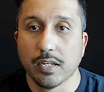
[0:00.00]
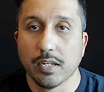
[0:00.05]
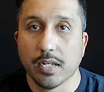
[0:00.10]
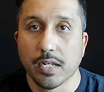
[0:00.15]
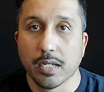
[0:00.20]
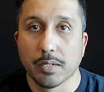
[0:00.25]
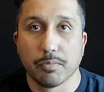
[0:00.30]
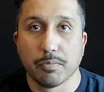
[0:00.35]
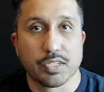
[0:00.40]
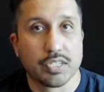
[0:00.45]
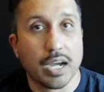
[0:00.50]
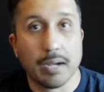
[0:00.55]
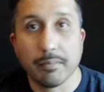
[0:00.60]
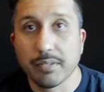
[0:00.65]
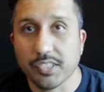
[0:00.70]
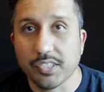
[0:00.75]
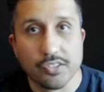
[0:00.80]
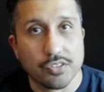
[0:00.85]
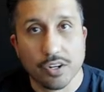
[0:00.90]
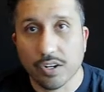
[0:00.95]
But
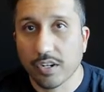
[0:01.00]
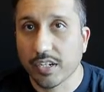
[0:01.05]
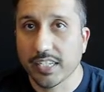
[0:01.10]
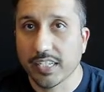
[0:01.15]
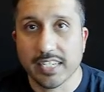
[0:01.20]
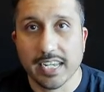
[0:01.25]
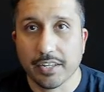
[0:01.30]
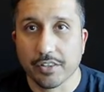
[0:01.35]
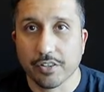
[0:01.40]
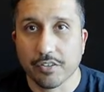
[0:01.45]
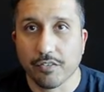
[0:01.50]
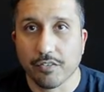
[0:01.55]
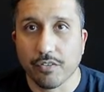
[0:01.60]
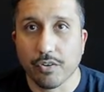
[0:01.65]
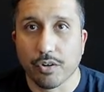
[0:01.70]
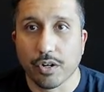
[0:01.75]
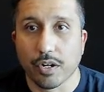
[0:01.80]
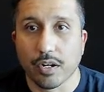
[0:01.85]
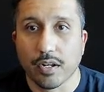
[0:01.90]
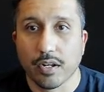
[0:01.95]
Thomas is already down the
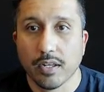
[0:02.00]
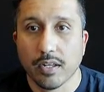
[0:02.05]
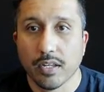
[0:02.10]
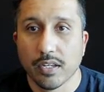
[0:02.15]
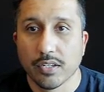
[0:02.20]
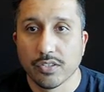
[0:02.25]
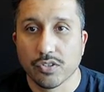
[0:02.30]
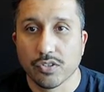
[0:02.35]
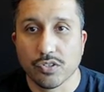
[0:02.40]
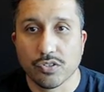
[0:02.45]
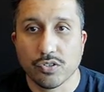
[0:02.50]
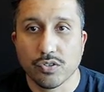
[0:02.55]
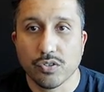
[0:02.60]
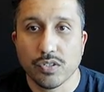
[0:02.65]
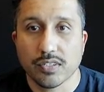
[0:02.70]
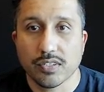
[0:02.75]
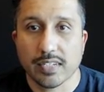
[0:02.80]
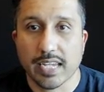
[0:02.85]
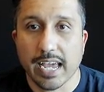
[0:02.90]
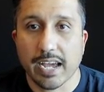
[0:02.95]
floor. So as soon
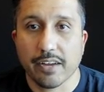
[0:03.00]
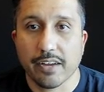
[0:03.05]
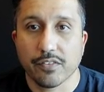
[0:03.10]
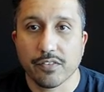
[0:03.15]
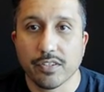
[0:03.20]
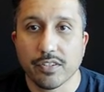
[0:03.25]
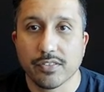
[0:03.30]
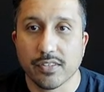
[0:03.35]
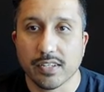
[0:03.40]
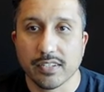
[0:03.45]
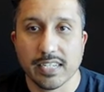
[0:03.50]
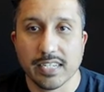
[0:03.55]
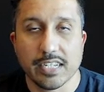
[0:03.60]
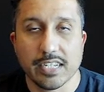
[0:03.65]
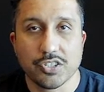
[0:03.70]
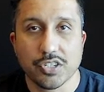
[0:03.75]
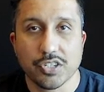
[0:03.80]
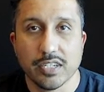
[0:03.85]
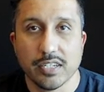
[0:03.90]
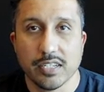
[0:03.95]
as Gafford's
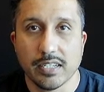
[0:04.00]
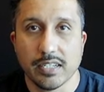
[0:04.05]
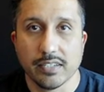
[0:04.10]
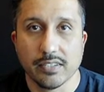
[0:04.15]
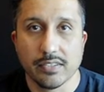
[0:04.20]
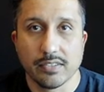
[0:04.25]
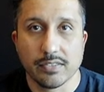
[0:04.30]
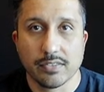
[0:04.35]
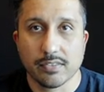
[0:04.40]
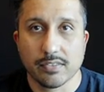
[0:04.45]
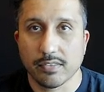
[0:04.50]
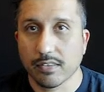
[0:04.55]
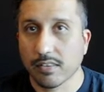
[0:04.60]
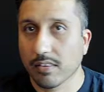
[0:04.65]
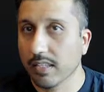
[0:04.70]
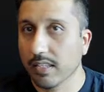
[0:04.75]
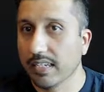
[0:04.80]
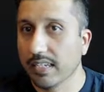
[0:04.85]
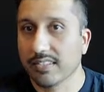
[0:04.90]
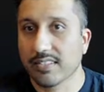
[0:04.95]
attention is
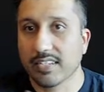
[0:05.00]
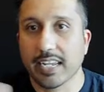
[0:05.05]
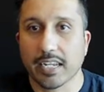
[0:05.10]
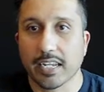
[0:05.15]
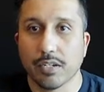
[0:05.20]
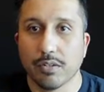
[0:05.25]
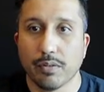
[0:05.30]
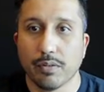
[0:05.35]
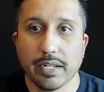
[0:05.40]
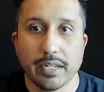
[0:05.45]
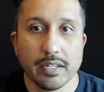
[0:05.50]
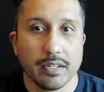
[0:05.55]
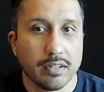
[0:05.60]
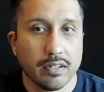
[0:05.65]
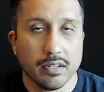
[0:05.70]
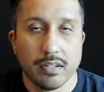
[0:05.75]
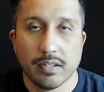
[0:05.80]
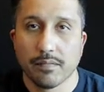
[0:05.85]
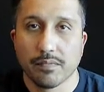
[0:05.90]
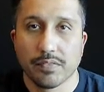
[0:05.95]
taken away,
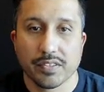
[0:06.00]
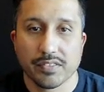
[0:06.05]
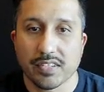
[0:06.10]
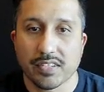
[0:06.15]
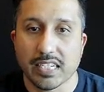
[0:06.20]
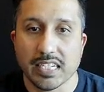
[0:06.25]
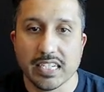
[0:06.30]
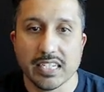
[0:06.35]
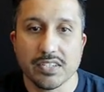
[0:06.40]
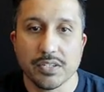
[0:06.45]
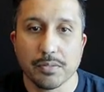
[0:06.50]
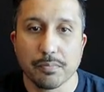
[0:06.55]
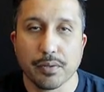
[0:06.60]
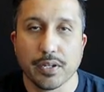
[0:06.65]
it's an easy play